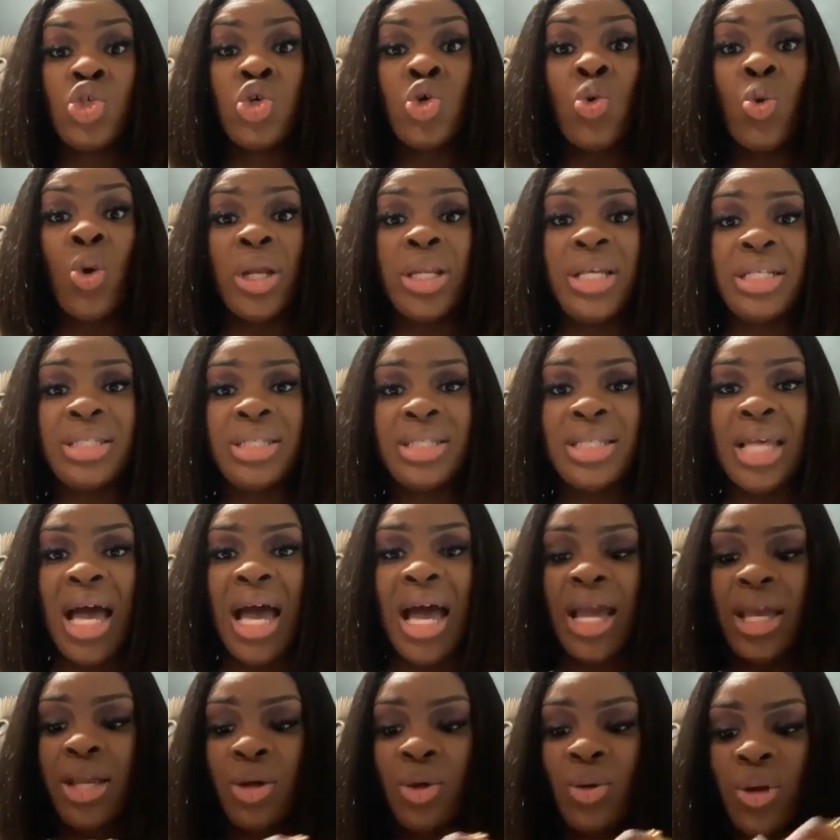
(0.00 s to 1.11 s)
two on each
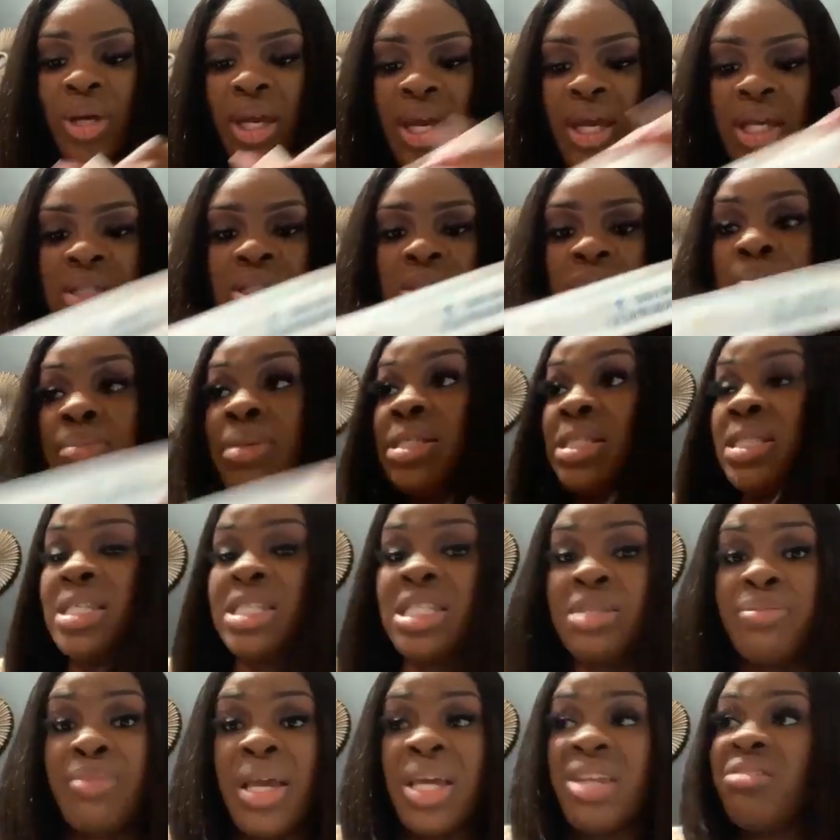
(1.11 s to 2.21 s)
side, okay? So Mr.
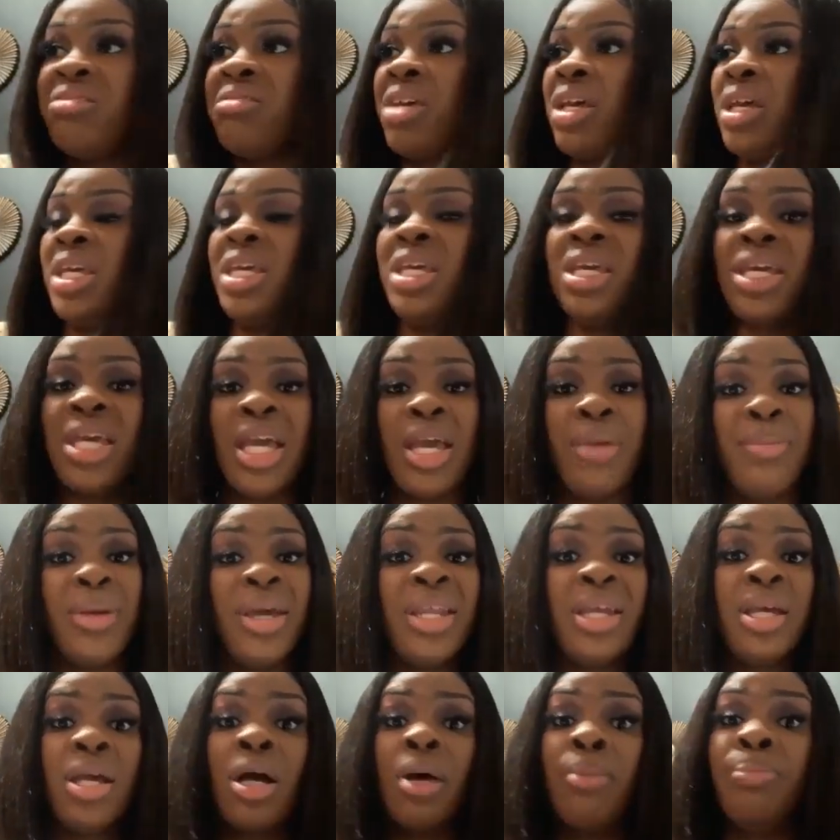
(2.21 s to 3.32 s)
Smith, he came
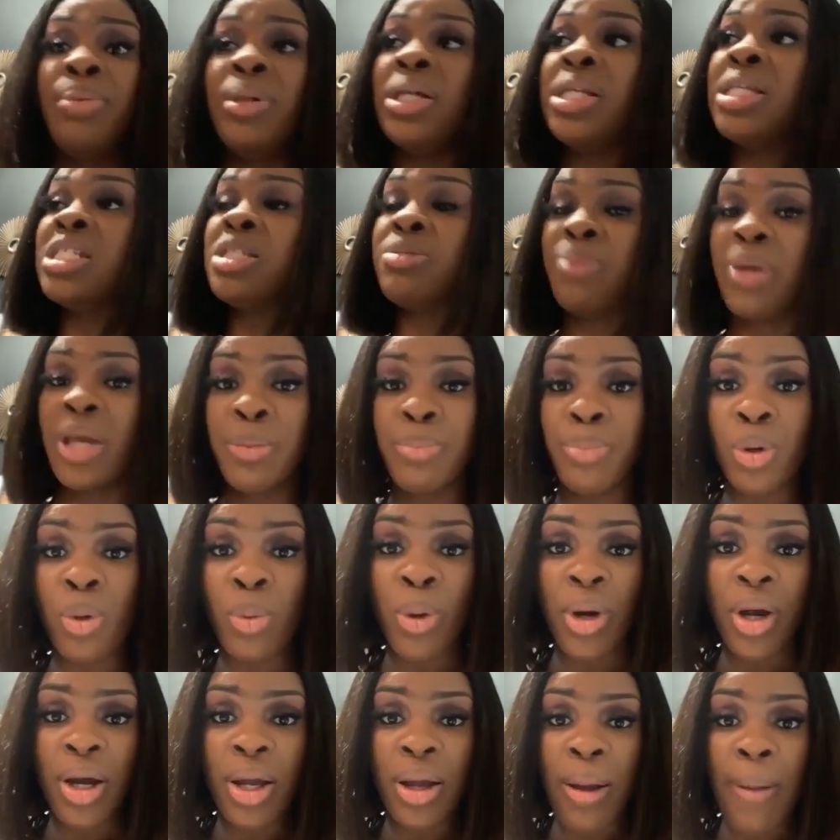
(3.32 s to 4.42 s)
in, he completed his
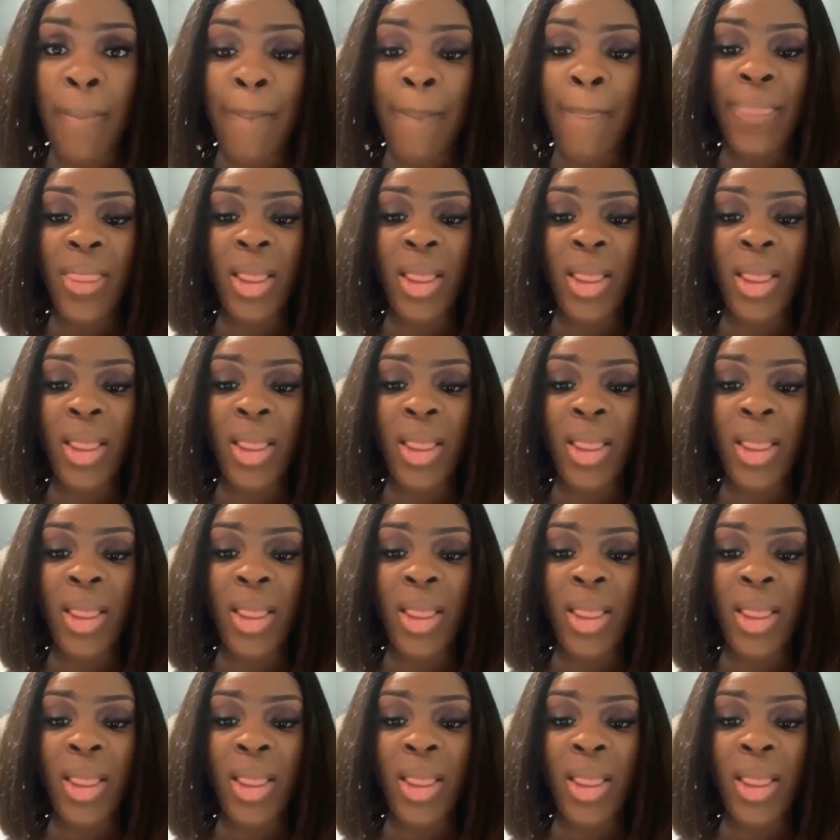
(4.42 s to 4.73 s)
paperwork.